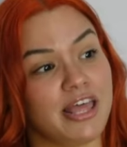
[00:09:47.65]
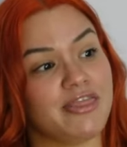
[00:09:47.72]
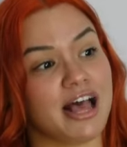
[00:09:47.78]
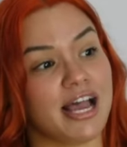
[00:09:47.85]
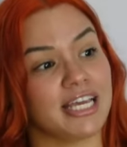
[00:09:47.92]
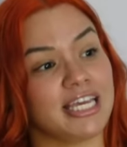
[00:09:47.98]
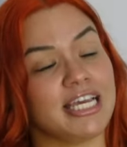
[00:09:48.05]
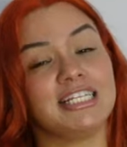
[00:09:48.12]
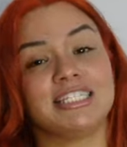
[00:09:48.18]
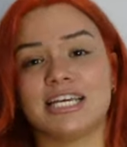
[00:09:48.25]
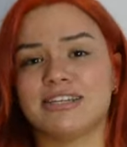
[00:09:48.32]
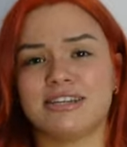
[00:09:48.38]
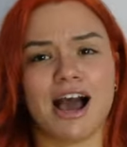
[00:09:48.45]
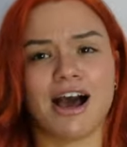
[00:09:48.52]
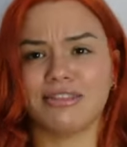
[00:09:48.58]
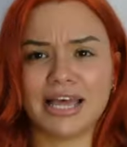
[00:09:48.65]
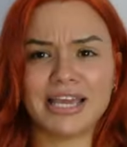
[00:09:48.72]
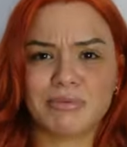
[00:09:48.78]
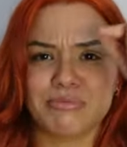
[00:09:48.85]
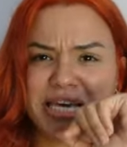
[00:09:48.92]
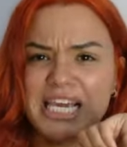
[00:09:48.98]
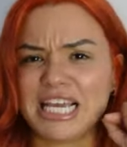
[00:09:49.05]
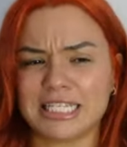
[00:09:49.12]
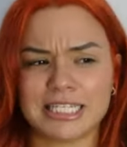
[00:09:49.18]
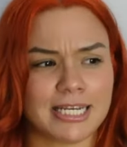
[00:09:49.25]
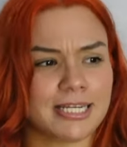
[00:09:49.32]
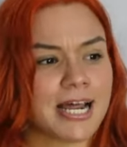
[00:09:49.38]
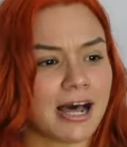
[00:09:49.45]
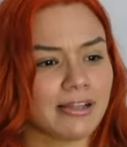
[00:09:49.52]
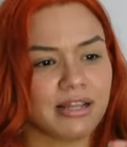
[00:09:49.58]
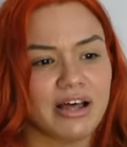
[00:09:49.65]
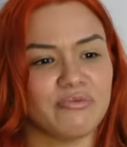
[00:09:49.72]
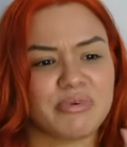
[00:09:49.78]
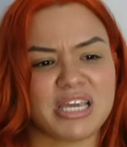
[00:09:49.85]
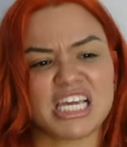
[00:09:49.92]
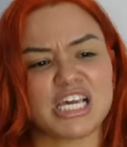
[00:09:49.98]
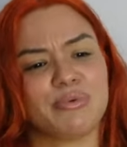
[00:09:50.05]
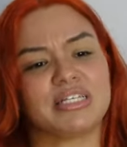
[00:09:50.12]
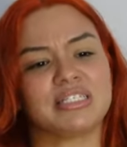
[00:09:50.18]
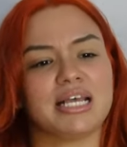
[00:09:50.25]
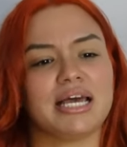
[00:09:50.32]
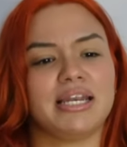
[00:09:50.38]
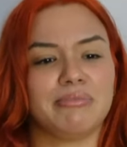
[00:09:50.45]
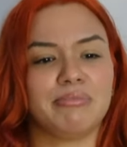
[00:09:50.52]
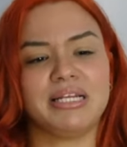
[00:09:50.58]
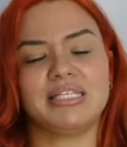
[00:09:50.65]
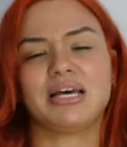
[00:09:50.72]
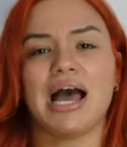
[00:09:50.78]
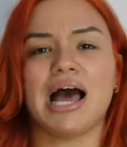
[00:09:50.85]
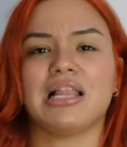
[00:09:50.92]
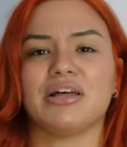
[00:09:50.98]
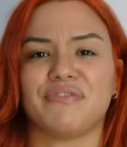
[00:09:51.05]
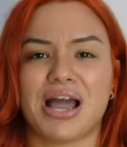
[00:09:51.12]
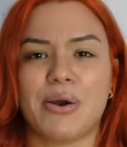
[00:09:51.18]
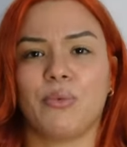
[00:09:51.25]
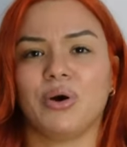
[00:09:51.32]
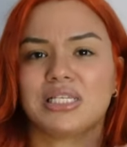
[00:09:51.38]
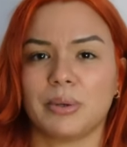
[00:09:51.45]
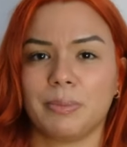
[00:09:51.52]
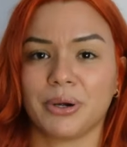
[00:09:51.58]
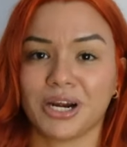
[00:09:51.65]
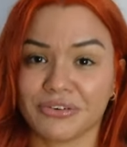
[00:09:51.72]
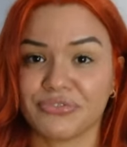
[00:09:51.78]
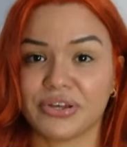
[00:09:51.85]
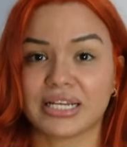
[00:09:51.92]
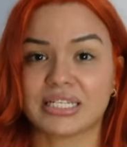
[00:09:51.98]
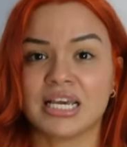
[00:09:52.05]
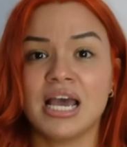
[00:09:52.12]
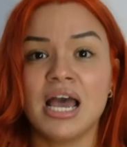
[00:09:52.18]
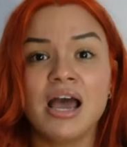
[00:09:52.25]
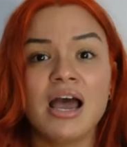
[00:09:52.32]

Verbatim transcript: and that He did not like me, He did not love me, He was sending me to hell if I wasn't perfect.